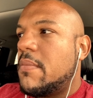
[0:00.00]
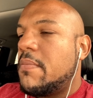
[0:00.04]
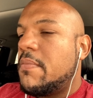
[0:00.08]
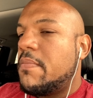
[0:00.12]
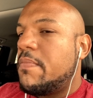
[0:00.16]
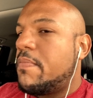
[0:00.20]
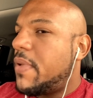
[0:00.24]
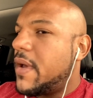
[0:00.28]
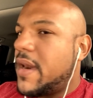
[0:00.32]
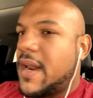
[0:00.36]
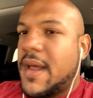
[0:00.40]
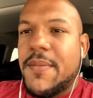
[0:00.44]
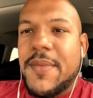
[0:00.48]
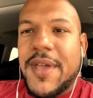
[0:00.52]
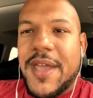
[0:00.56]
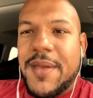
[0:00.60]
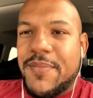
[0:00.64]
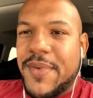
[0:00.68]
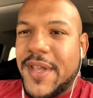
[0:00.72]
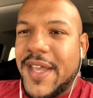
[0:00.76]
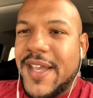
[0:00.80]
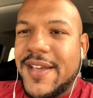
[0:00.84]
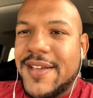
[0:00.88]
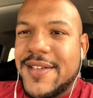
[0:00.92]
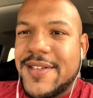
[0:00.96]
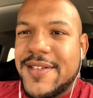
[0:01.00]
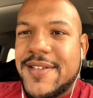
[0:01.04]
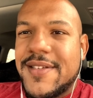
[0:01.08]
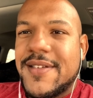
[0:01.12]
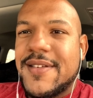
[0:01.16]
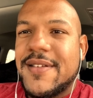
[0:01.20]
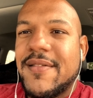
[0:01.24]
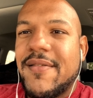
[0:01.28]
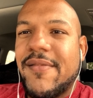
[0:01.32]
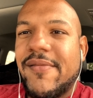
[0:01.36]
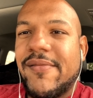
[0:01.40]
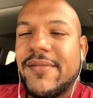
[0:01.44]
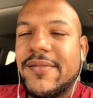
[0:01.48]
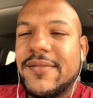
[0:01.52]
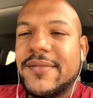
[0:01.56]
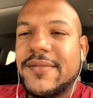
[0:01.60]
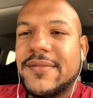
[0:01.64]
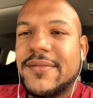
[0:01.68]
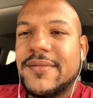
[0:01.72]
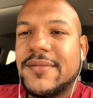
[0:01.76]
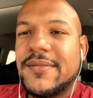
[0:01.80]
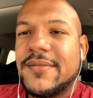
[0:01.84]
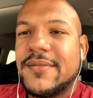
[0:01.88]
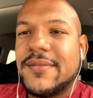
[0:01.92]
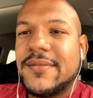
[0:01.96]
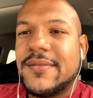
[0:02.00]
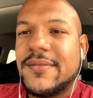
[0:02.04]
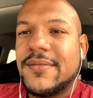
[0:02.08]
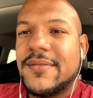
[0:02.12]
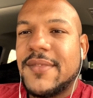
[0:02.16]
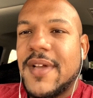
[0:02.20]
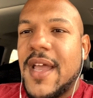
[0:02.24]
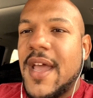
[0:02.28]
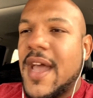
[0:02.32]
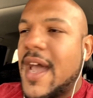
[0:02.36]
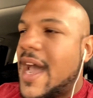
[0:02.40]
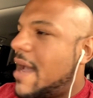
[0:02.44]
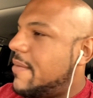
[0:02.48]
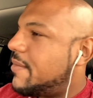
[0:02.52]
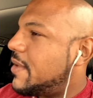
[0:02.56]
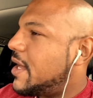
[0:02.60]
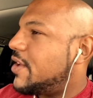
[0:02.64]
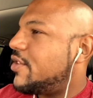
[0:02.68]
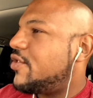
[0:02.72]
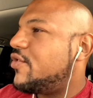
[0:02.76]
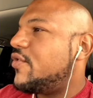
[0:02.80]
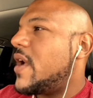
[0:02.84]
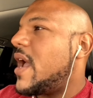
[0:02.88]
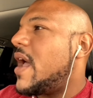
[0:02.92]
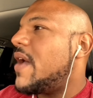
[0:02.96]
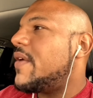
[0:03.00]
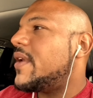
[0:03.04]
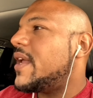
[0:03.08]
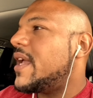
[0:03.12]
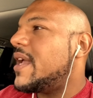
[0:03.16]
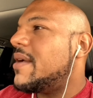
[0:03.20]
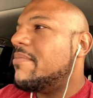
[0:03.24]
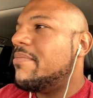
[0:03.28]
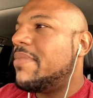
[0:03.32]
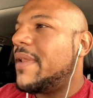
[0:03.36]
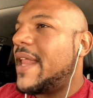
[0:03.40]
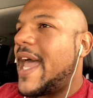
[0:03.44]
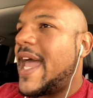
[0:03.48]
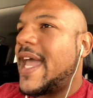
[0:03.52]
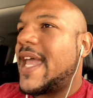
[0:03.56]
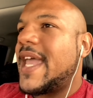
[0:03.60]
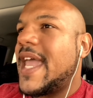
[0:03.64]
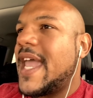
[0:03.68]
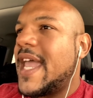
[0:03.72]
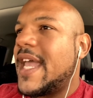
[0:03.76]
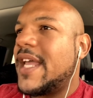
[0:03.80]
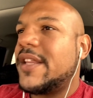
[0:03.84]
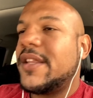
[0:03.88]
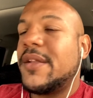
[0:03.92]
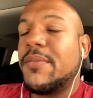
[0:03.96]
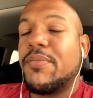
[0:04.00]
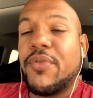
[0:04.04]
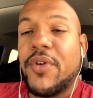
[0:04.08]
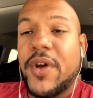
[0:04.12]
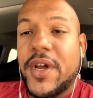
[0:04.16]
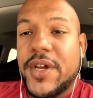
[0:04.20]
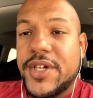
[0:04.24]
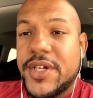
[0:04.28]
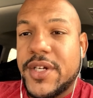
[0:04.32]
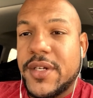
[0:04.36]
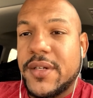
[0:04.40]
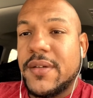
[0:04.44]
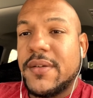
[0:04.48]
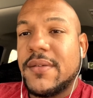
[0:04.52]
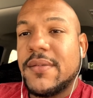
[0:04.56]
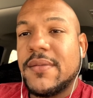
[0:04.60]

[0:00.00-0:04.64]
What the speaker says: But I'm at peace. I'm not drowning in black ink depression.